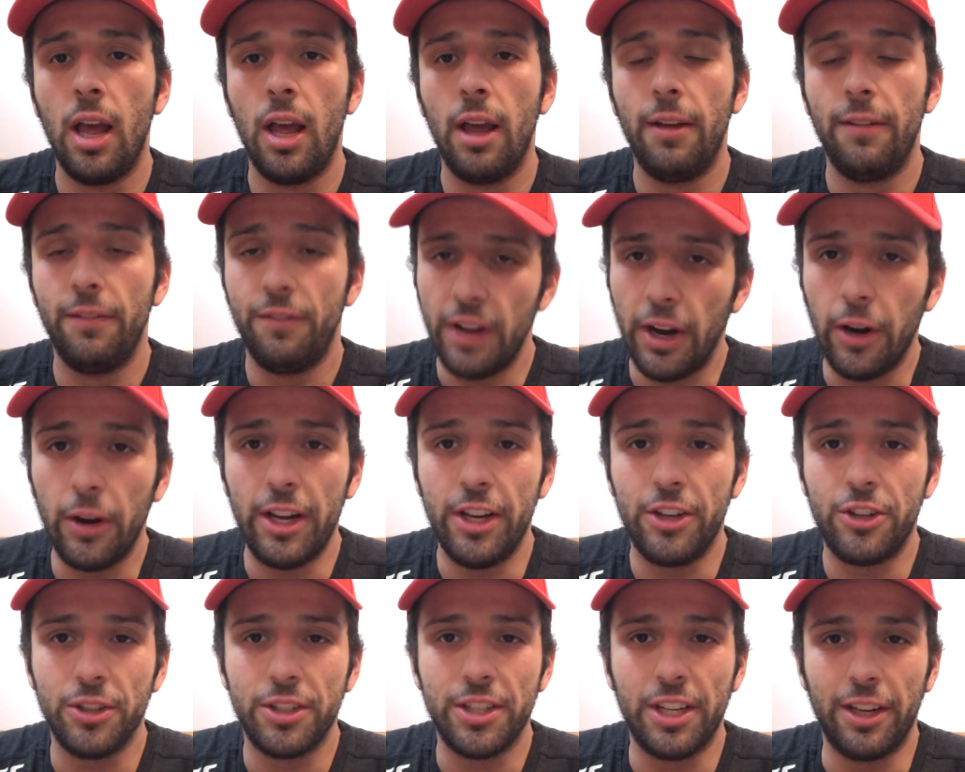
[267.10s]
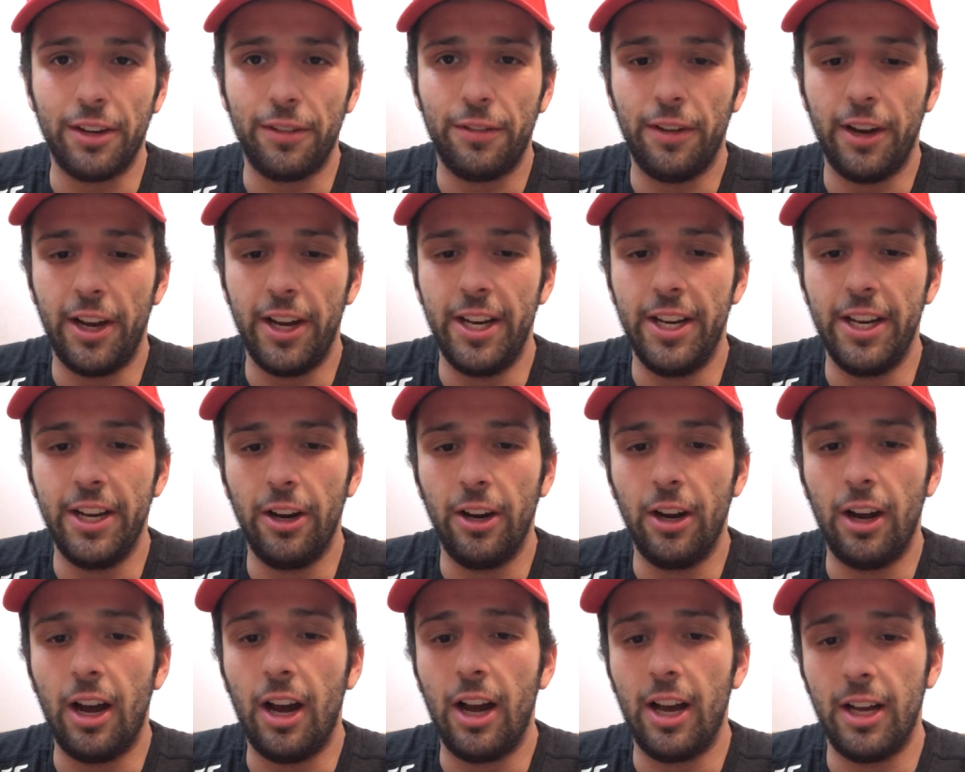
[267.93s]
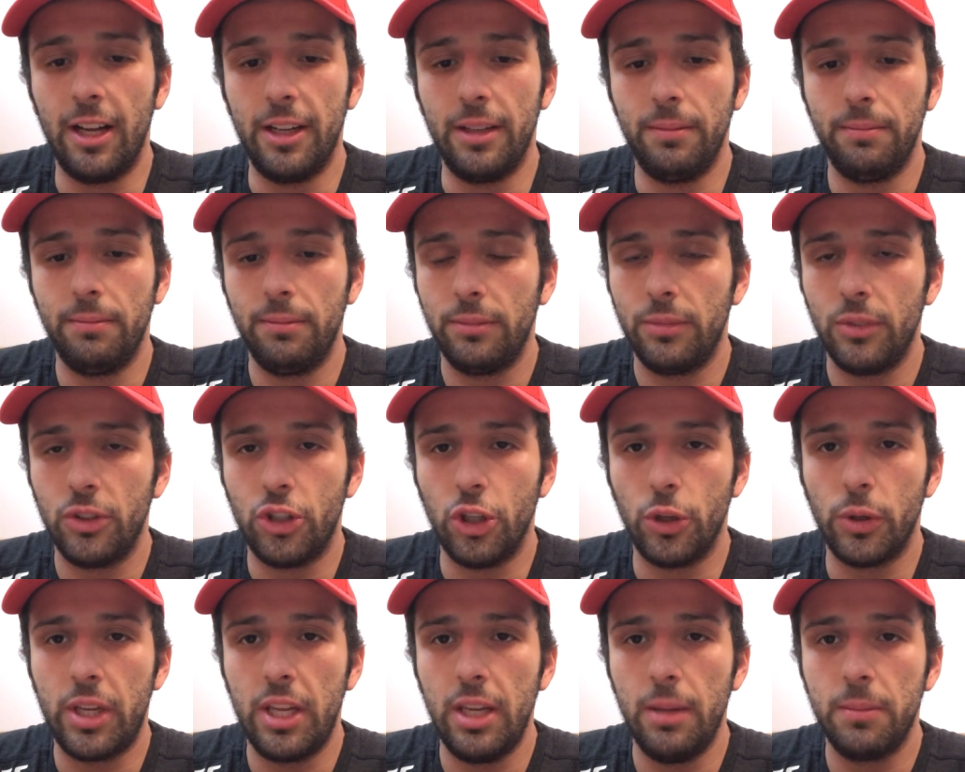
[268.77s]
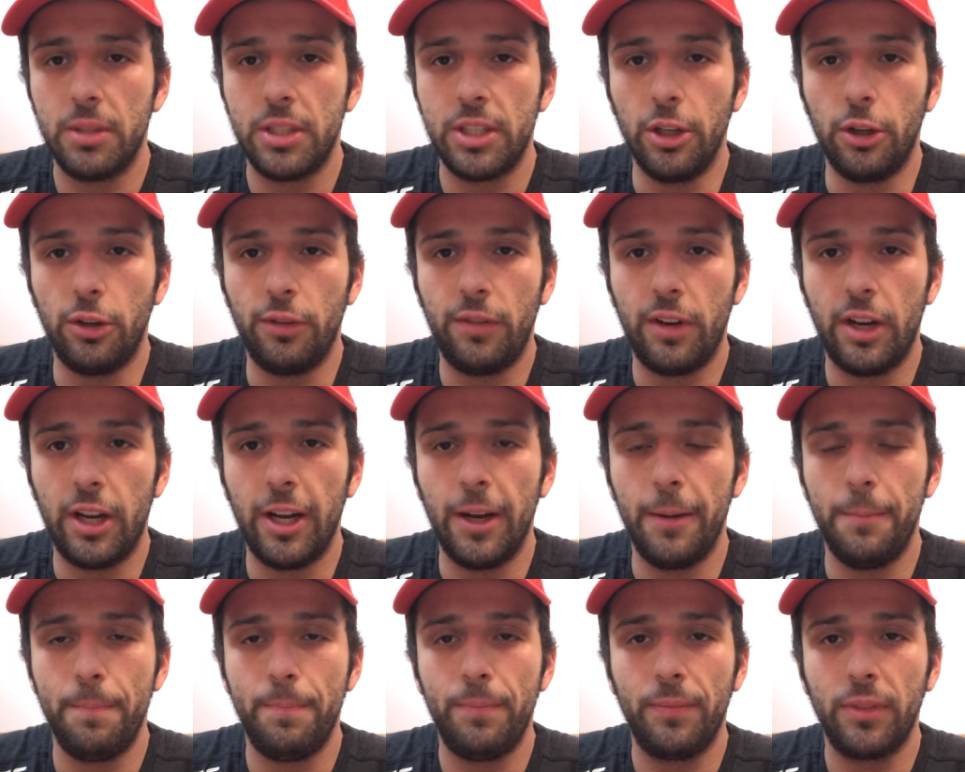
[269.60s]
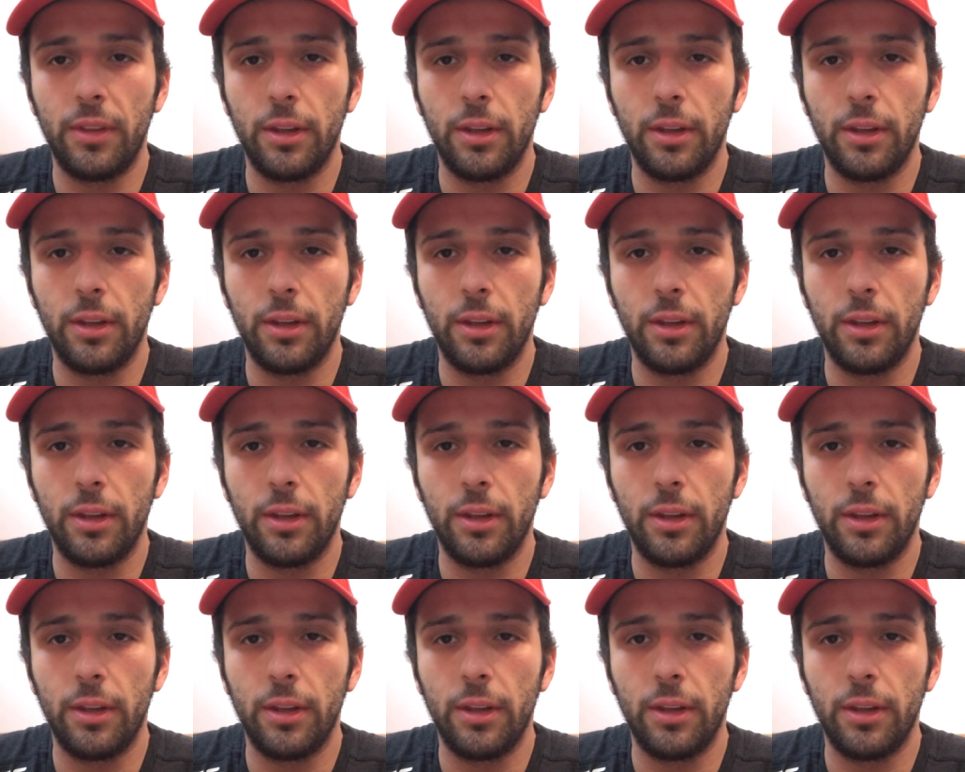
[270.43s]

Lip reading: Very interesting fight here. Joaquim Silva,